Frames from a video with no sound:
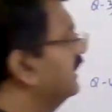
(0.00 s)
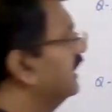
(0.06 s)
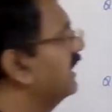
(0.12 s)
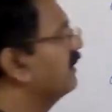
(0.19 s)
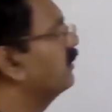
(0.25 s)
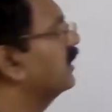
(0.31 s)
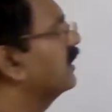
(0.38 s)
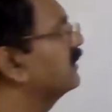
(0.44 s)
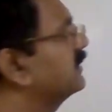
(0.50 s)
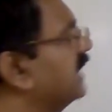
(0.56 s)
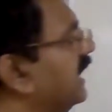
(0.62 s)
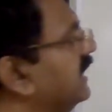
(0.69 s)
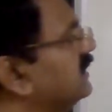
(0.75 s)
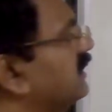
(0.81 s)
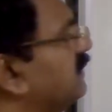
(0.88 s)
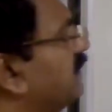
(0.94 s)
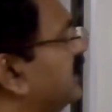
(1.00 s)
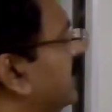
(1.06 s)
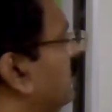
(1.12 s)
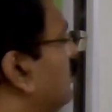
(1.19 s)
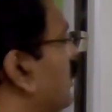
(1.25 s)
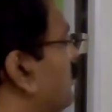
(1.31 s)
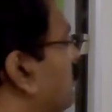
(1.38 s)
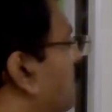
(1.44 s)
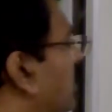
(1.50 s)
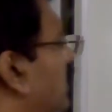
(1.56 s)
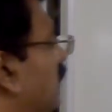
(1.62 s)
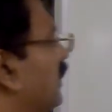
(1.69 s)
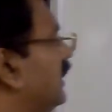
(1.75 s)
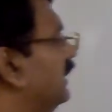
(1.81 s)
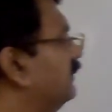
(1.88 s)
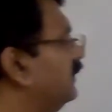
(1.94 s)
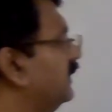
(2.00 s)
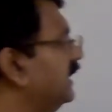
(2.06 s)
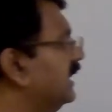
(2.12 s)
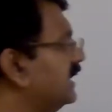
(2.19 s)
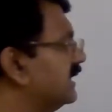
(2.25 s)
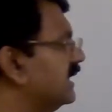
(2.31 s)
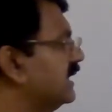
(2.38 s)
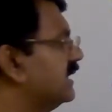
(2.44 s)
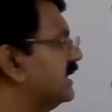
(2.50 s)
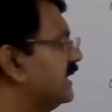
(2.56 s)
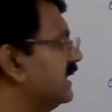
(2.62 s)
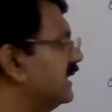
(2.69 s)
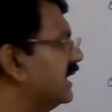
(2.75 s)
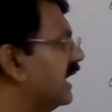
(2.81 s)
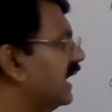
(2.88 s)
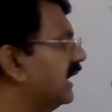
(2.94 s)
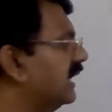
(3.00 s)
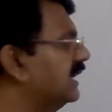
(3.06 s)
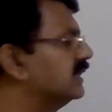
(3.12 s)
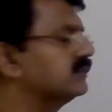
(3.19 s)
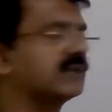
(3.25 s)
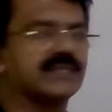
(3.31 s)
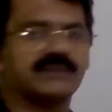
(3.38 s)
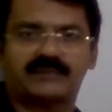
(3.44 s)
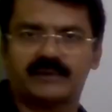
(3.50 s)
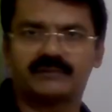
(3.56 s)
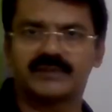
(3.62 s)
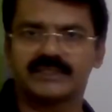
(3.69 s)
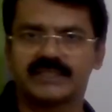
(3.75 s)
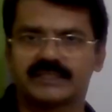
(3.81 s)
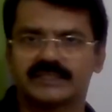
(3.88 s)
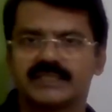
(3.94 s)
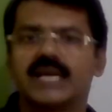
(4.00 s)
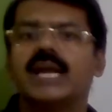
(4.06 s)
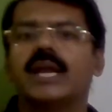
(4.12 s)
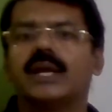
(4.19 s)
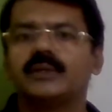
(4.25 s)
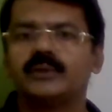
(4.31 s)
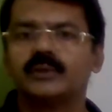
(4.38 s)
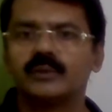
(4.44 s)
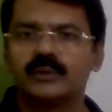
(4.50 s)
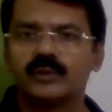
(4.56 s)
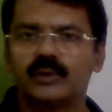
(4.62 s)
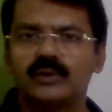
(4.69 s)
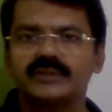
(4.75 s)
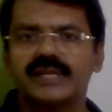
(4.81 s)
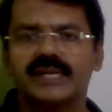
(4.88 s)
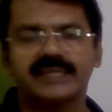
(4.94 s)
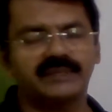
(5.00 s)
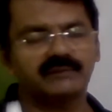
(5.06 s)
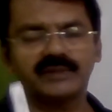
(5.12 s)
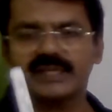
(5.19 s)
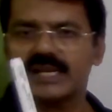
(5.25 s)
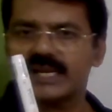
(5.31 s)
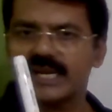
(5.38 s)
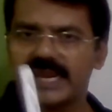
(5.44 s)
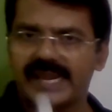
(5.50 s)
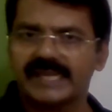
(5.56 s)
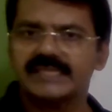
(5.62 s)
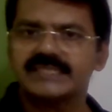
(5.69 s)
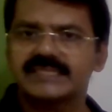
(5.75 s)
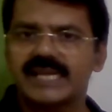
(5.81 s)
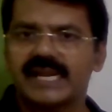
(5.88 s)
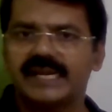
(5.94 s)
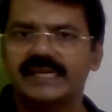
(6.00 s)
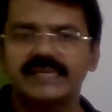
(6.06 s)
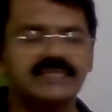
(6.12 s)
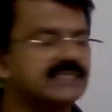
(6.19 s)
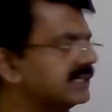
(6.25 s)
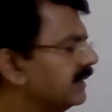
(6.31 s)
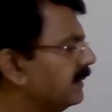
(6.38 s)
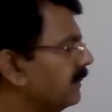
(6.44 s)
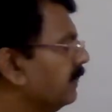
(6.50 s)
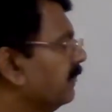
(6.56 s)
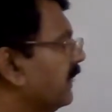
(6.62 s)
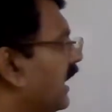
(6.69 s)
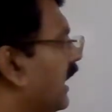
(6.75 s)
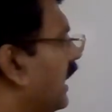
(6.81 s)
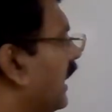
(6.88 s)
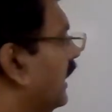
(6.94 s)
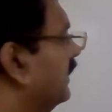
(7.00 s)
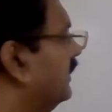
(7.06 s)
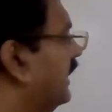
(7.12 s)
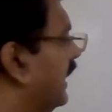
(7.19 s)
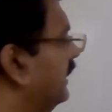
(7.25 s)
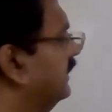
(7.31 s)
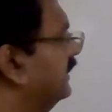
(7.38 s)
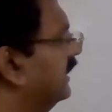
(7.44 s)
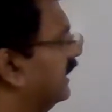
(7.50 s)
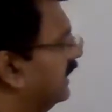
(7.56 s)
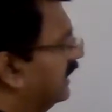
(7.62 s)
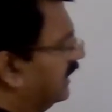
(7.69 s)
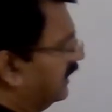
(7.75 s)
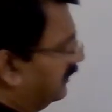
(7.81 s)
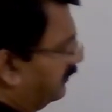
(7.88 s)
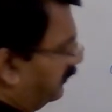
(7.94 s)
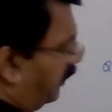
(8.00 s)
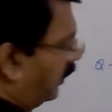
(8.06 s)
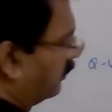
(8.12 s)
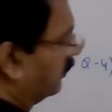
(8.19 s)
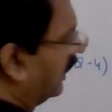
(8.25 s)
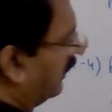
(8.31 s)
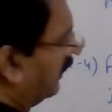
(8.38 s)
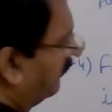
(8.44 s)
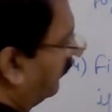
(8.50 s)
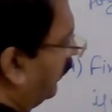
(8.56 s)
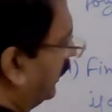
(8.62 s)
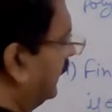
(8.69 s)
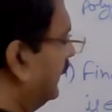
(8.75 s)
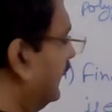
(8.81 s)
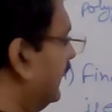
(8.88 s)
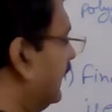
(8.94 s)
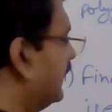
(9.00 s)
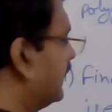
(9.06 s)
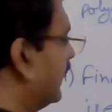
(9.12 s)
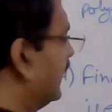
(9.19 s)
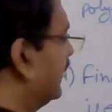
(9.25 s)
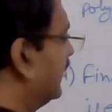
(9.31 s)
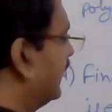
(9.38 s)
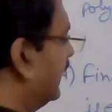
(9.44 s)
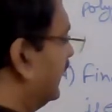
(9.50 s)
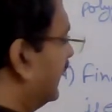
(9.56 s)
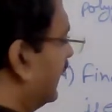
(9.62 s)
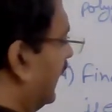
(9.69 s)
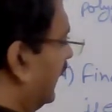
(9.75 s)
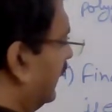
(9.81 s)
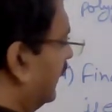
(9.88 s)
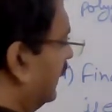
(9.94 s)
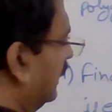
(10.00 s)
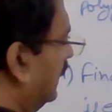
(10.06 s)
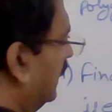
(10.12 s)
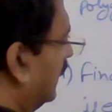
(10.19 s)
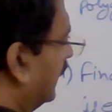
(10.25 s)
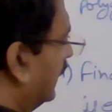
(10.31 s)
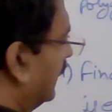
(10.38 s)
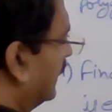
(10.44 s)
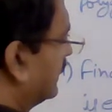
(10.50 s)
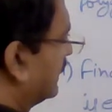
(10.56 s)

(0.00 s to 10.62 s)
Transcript: number of sides of a regular polygon if each interior angle is 156. You know that if there are n sides, then the formula for each interior angle is